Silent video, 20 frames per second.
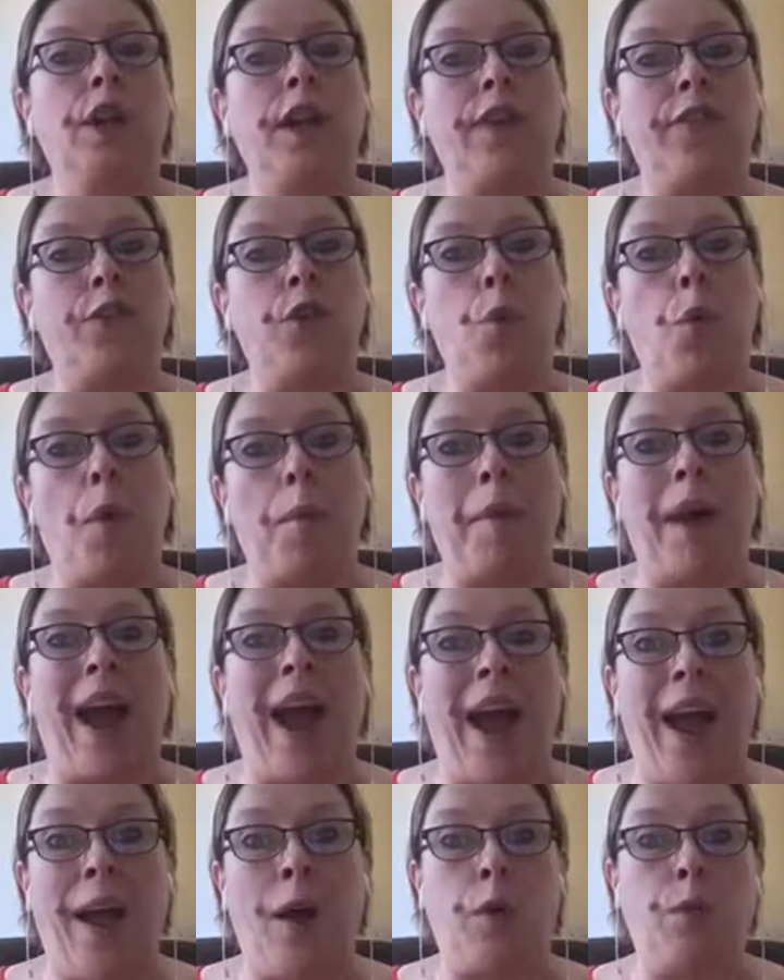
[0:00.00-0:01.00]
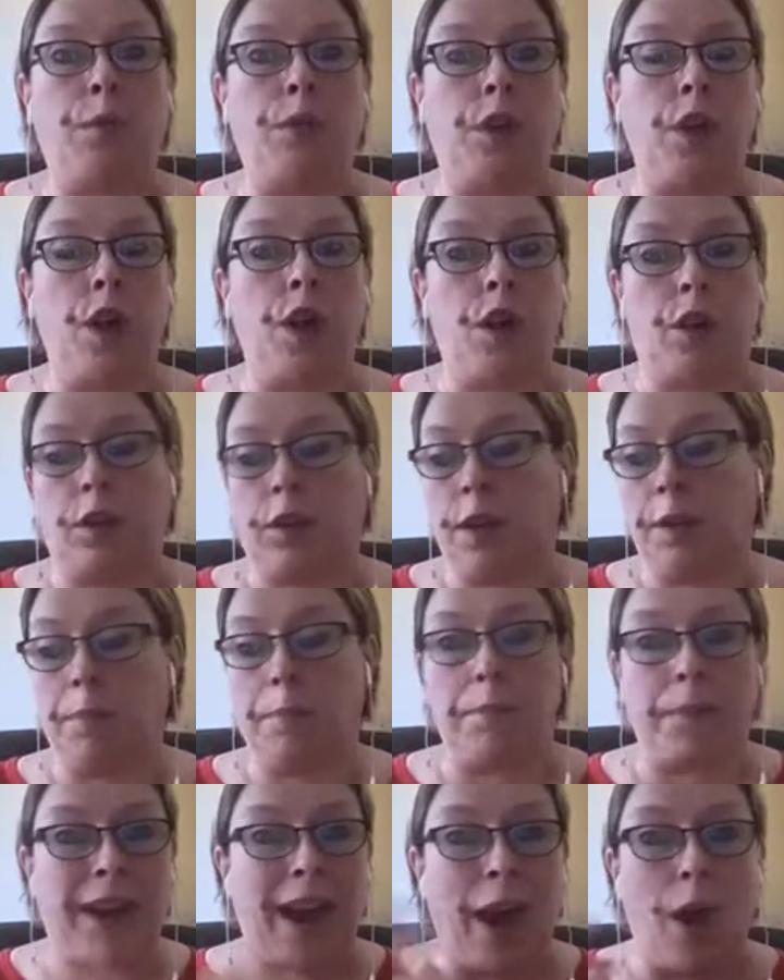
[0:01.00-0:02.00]
if you want my help to
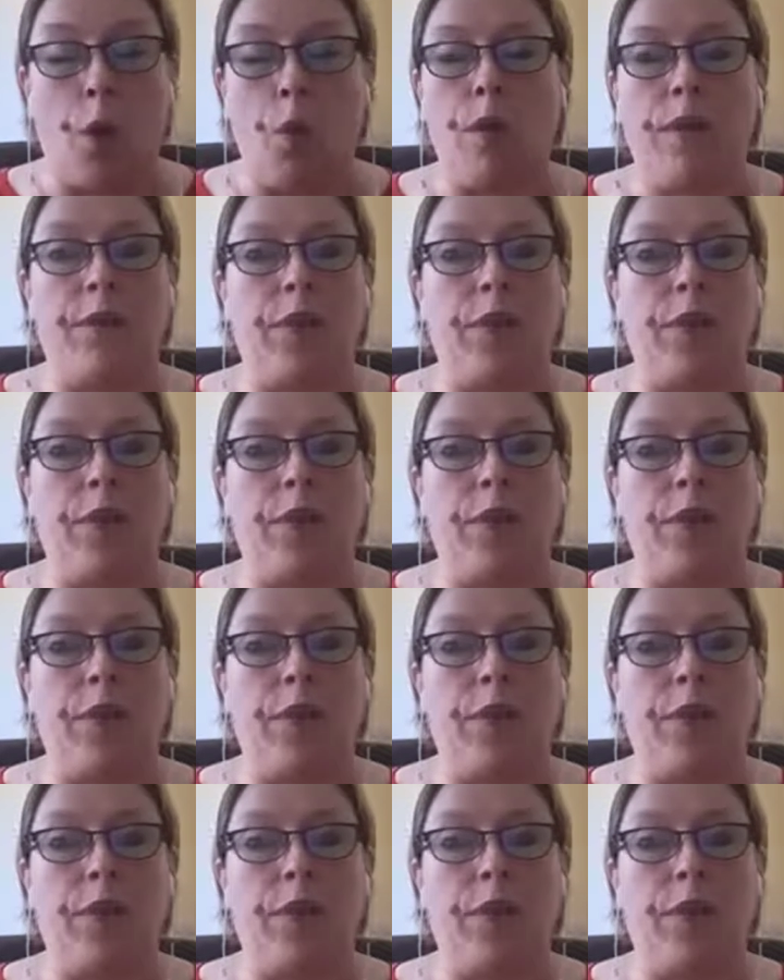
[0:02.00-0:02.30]
get all